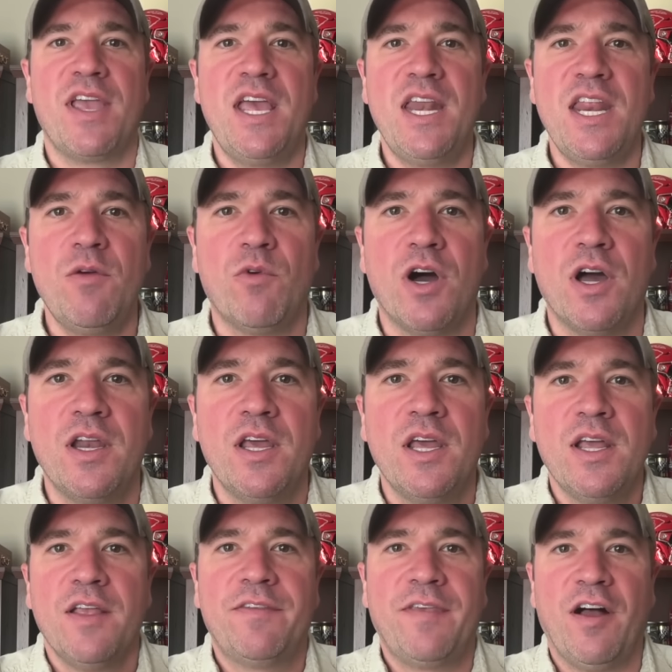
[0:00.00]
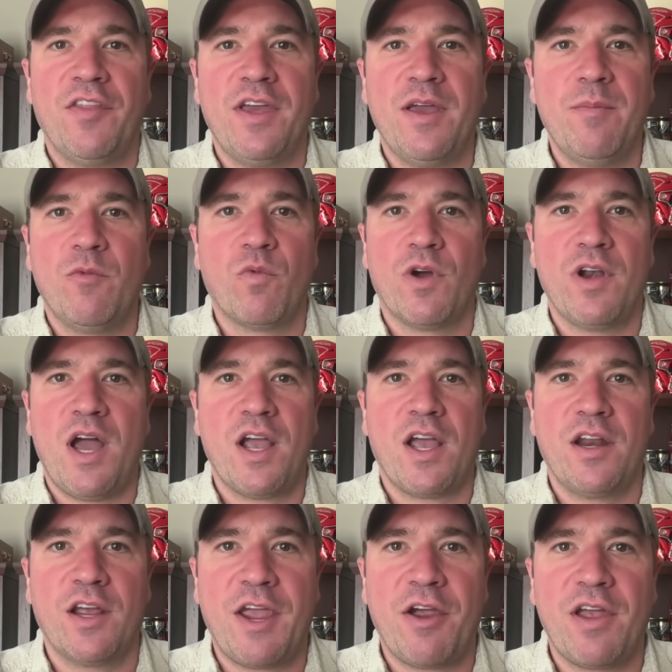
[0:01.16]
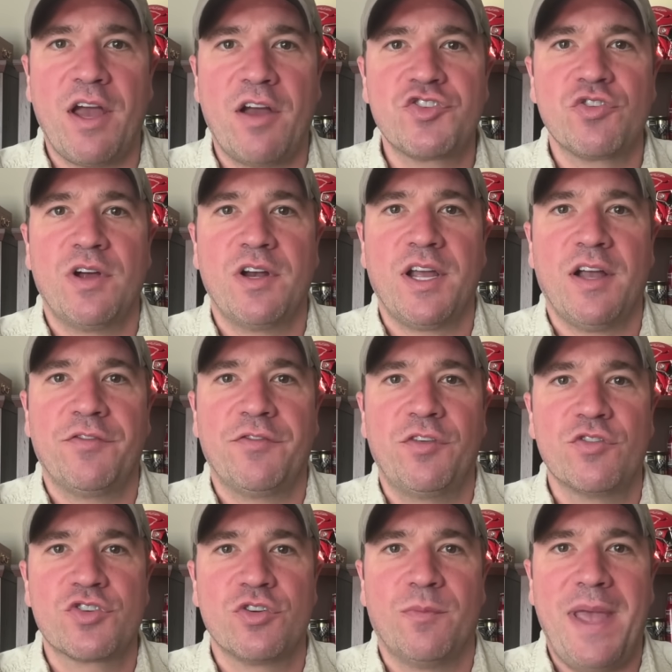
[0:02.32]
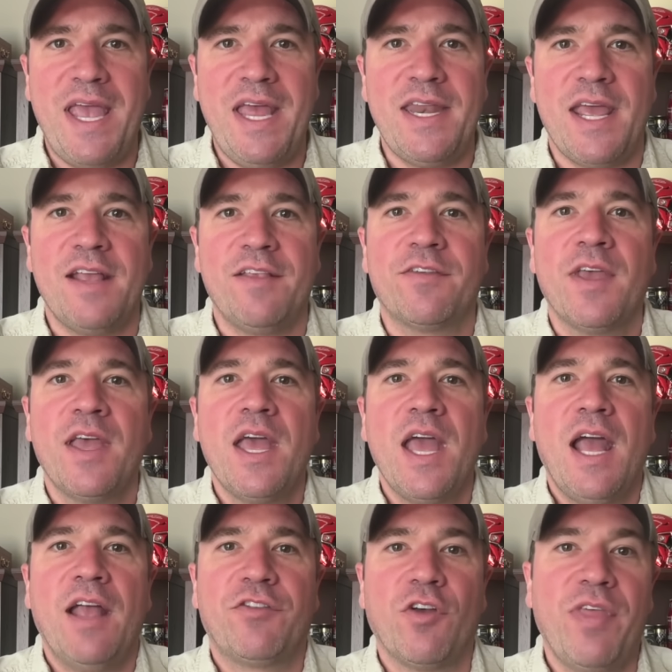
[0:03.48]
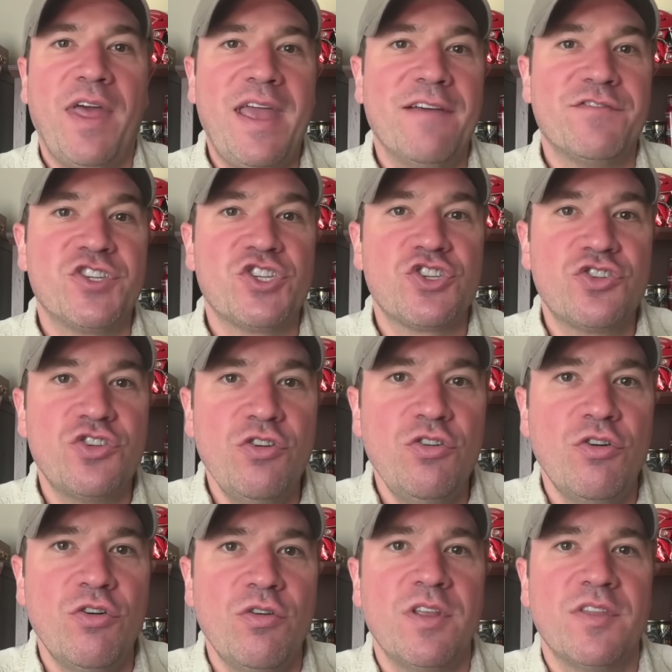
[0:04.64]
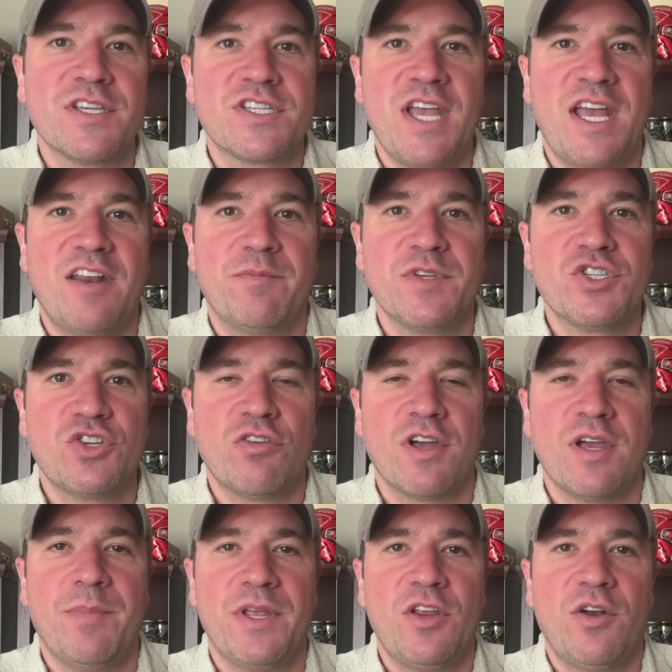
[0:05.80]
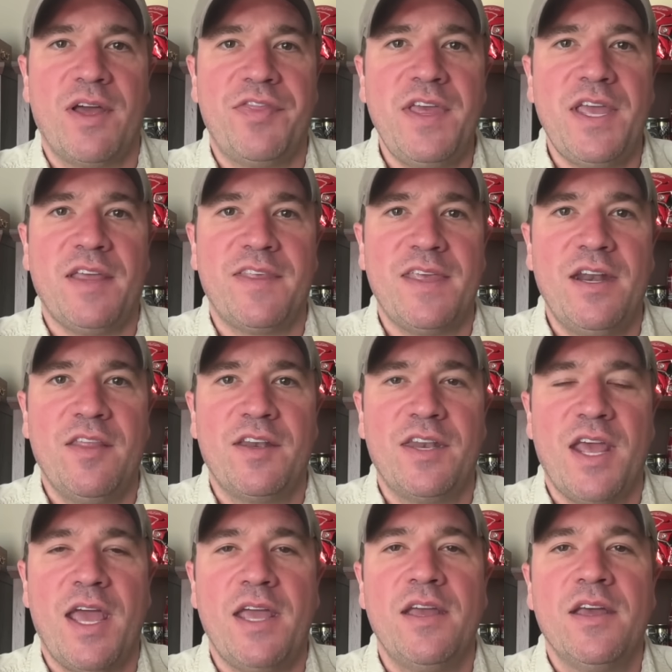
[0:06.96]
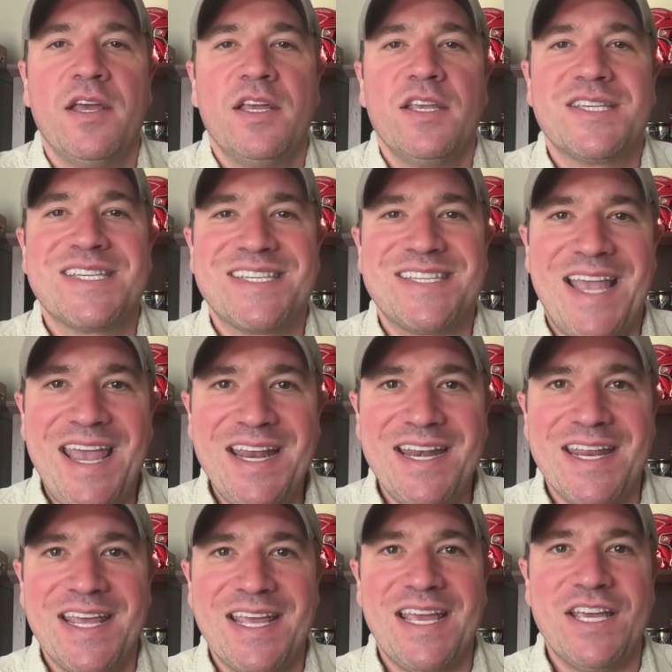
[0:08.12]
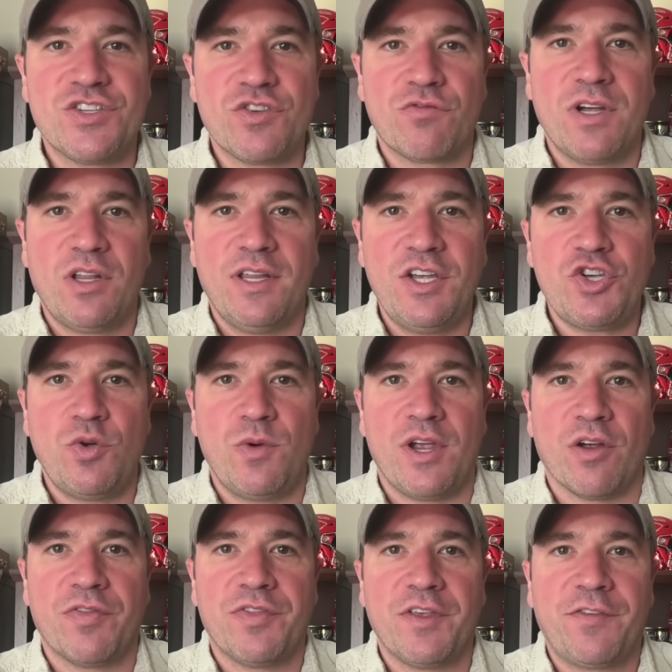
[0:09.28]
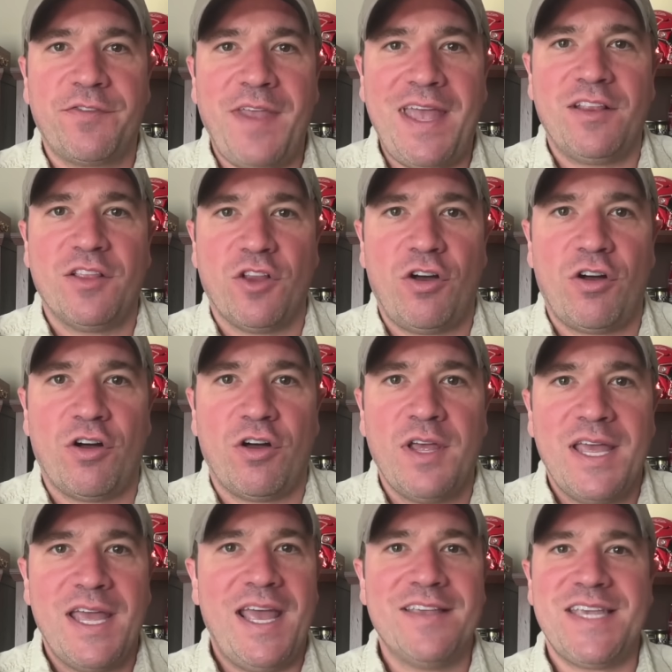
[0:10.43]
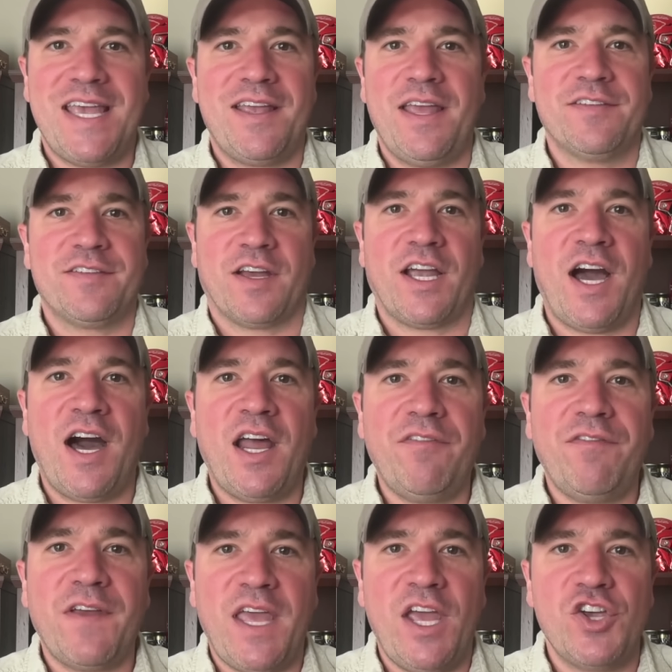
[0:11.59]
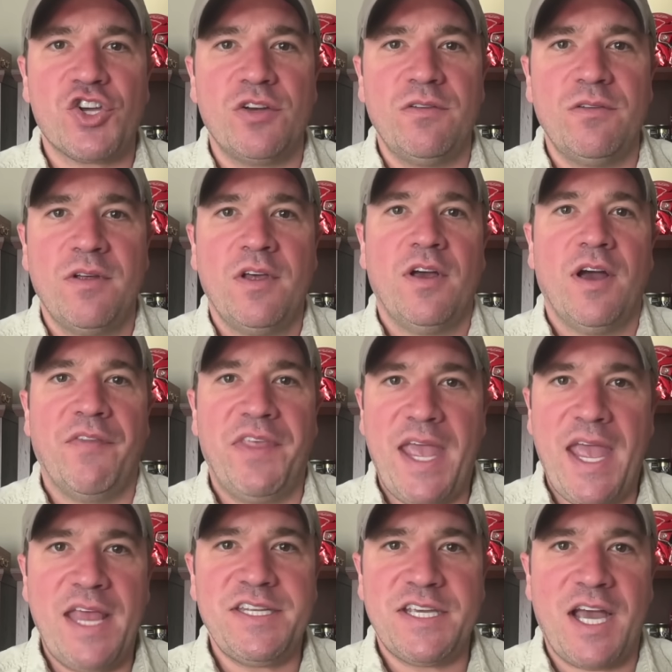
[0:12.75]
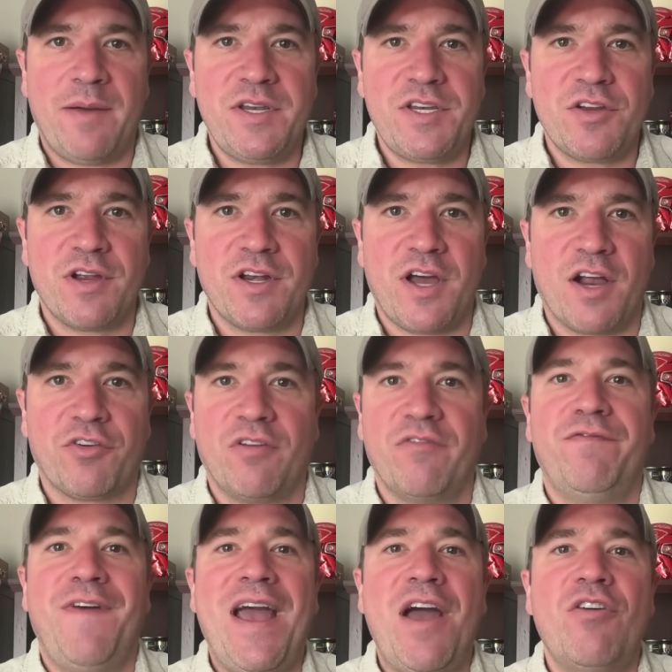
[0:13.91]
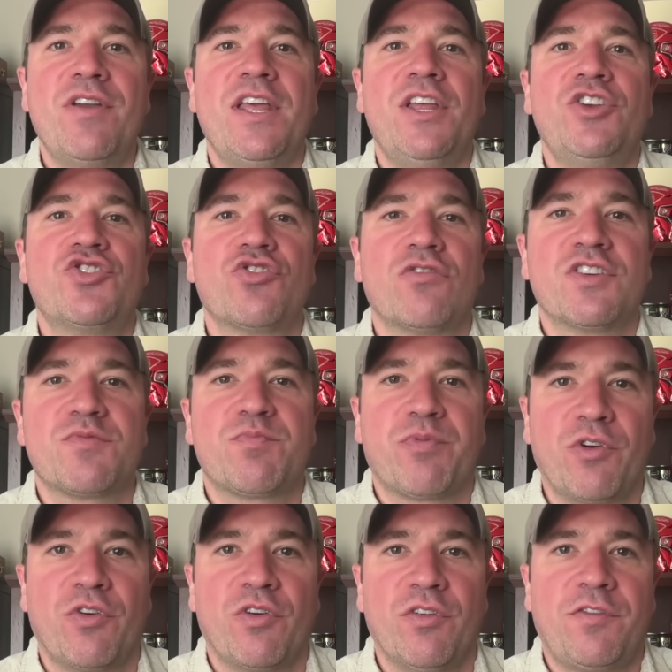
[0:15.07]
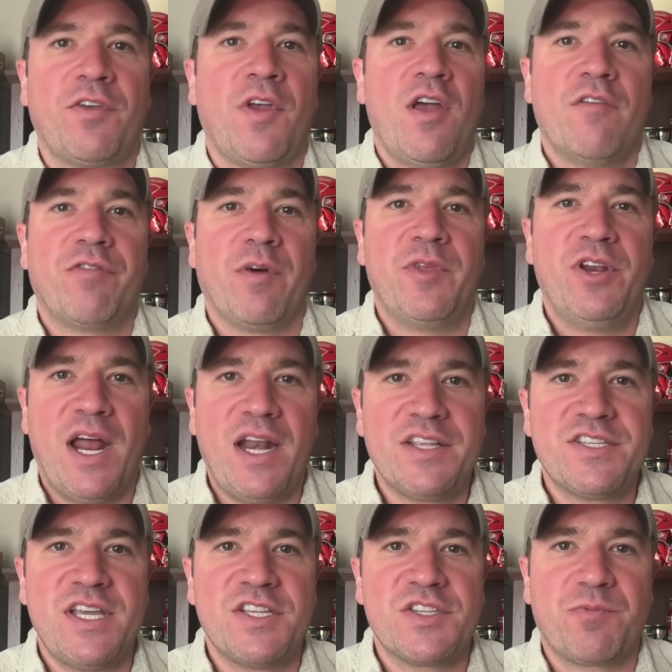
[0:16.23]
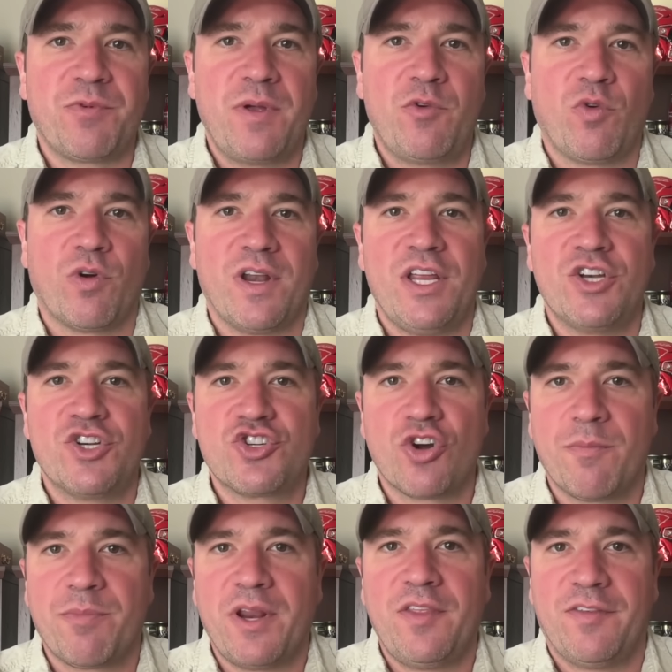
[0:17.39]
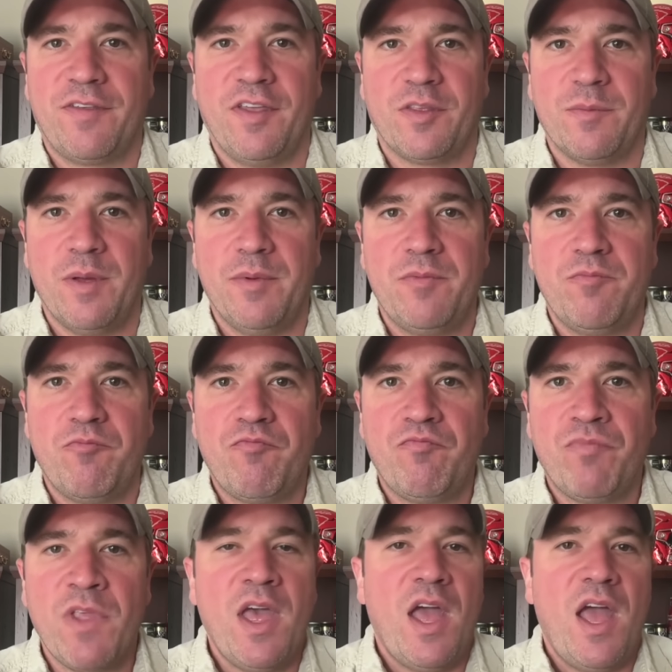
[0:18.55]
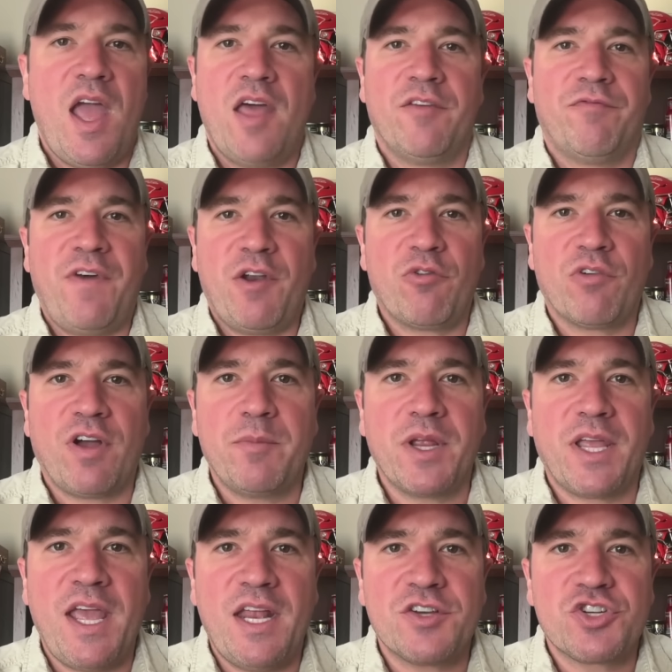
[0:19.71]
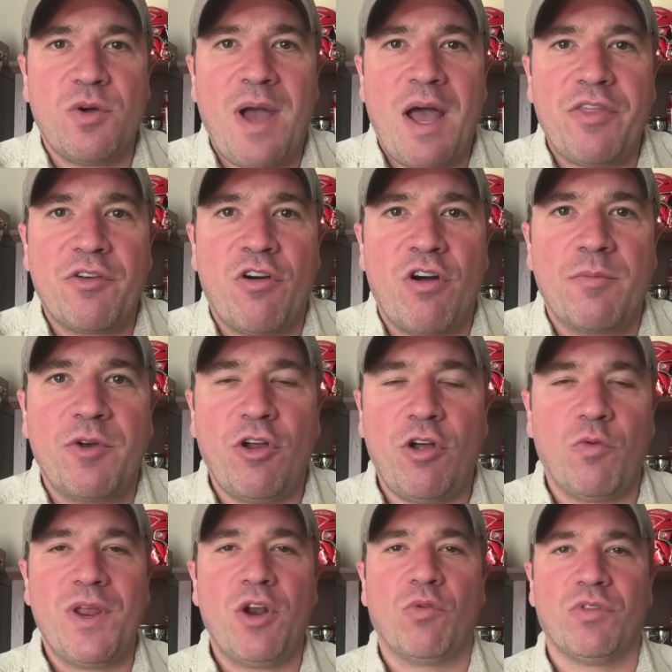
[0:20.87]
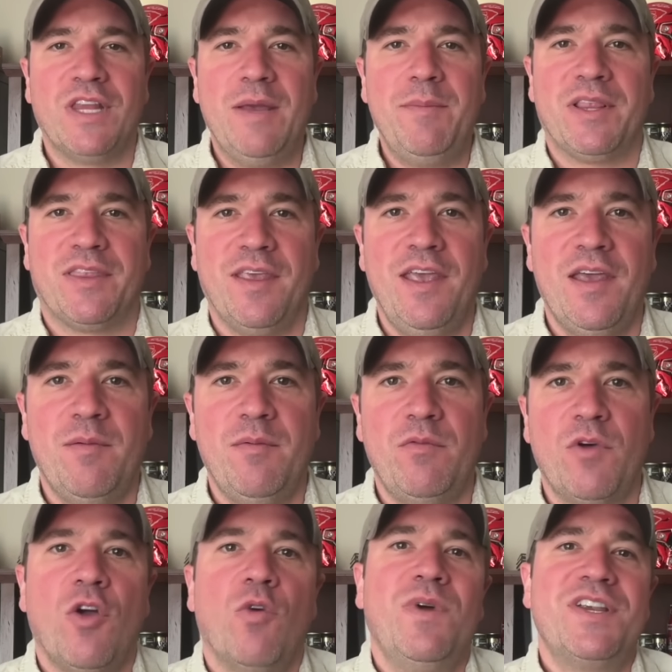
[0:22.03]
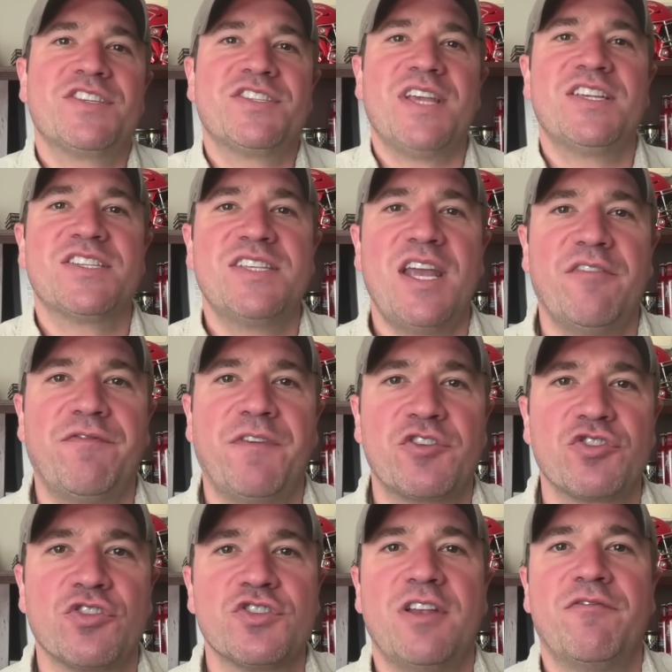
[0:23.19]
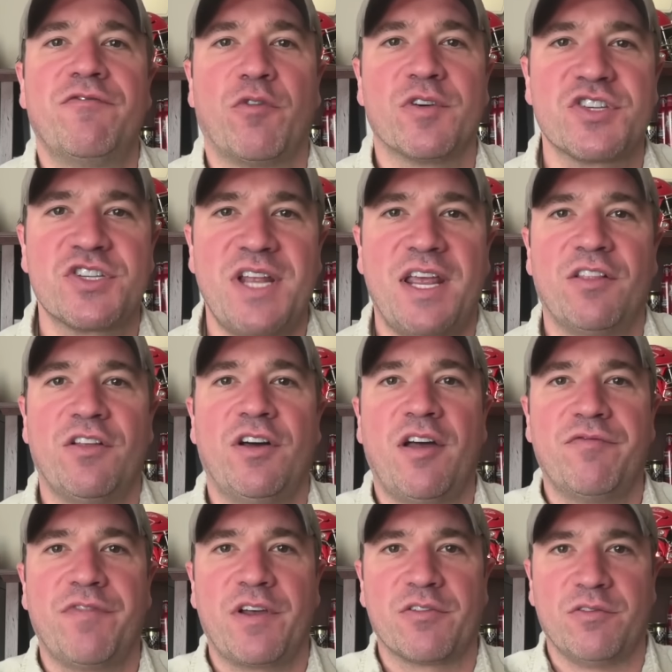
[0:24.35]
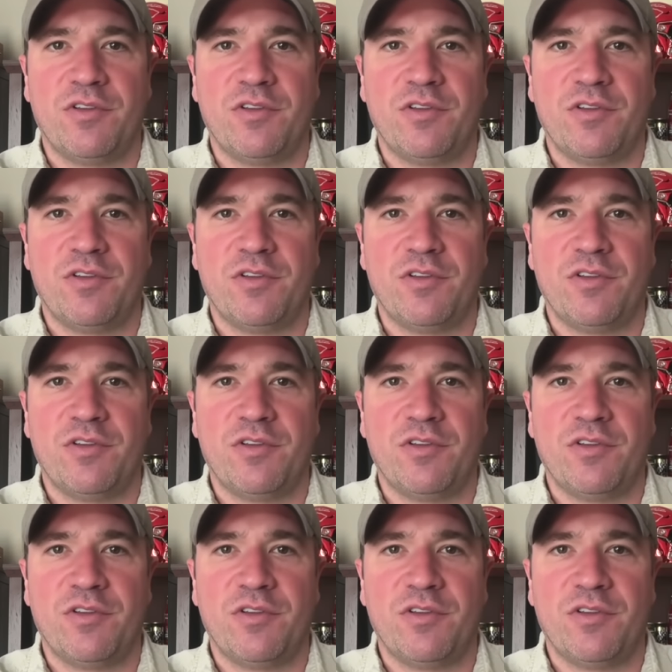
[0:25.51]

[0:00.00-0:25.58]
anyone tell them we're not going to carry out your unconstitutional mandates? And so they have mm-hmm. sued the state of Missouri. But, you know, I think at the end of the day, standing is a real issue here. The state mm-hmm. law is a is a codification of the anti commandeering doctrine found in jurisprudence from the United States Supreme Court interpreting the 10th Amendment. And the federal government can't show how they're harmed at all. We don't limit them. We just say state officials enforce state law, not federal